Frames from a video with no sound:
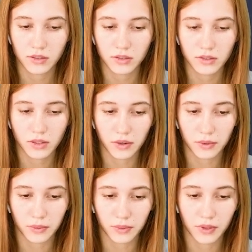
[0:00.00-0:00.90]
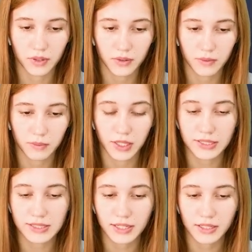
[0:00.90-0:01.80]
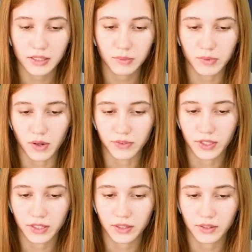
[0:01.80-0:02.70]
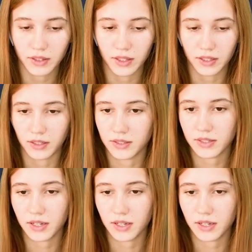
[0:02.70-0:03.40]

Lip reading: So plus DL profit is